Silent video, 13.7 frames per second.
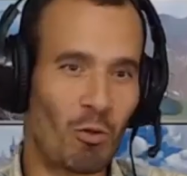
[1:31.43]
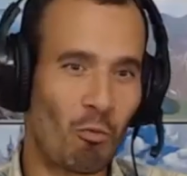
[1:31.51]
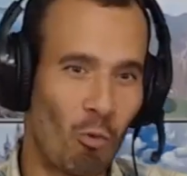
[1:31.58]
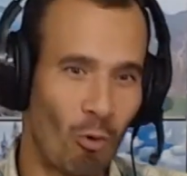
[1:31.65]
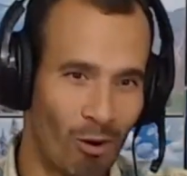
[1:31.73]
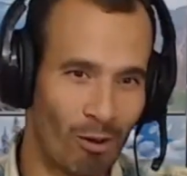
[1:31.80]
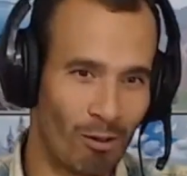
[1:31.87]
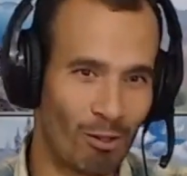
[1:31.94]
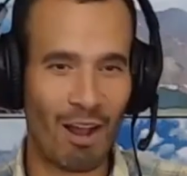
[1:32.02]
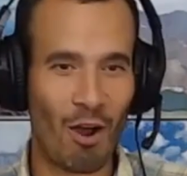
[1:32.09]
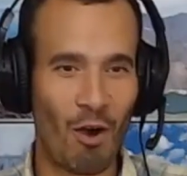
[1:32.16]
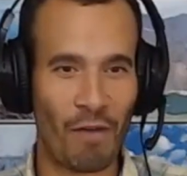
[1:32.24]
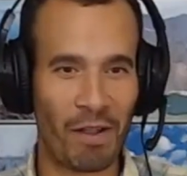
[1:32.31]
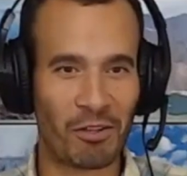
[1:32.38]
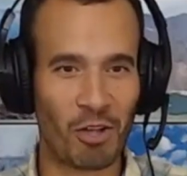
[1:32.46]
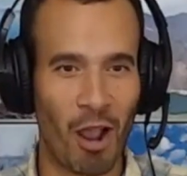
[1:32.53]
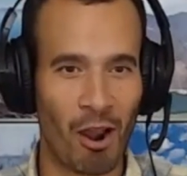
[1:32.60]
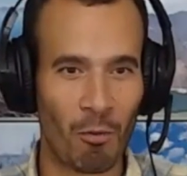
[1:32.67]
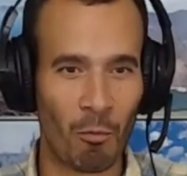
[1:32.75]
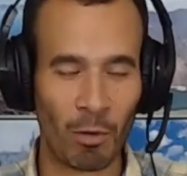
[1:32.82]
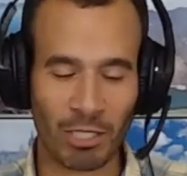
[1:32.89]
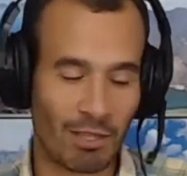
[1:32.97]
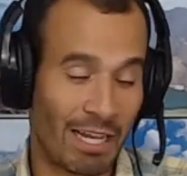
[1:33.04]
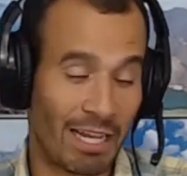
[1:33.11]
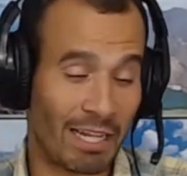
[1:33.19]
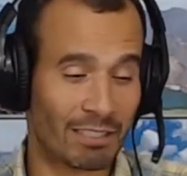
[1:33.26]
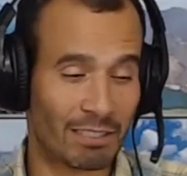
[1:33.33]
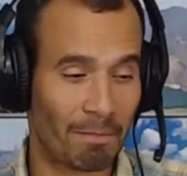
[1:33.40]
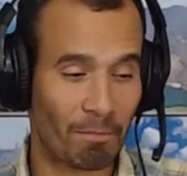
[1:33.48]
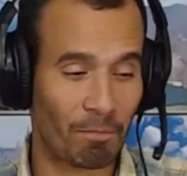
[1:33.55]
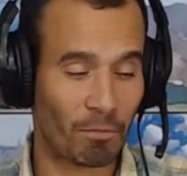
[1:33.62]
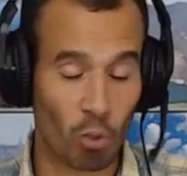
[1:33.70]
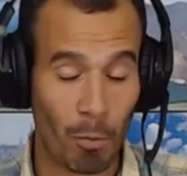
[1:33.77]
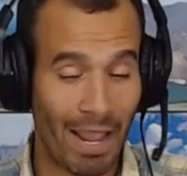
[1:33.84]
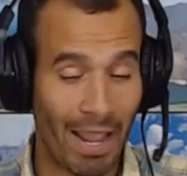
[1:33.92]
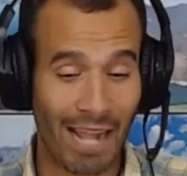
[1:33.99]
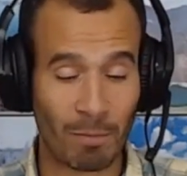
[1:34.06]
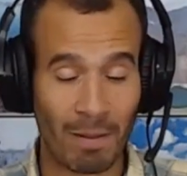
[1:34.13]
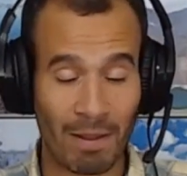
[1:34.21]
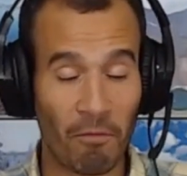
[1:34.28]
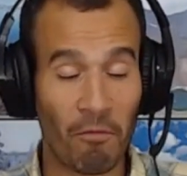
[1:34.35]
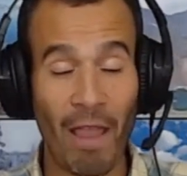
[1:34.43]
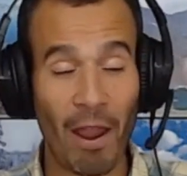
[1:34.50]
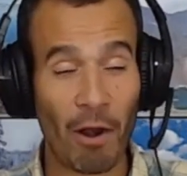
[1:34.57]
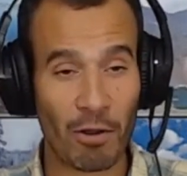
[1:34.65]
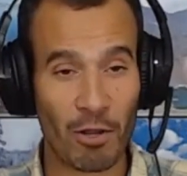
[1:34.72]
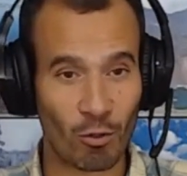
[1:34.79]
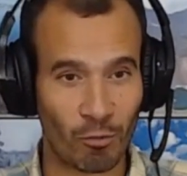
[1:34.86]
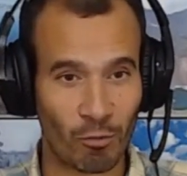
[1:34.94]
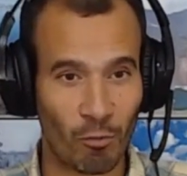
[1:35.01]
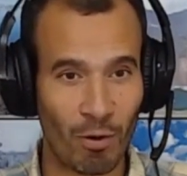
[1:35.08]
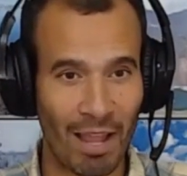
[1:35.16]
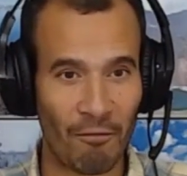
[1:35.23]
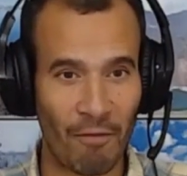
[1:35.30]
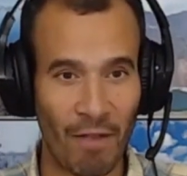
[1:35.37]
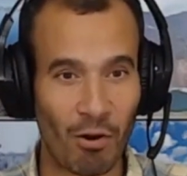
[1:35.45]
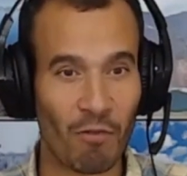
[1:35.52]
world of HR, which I think it's to me has been very useful and very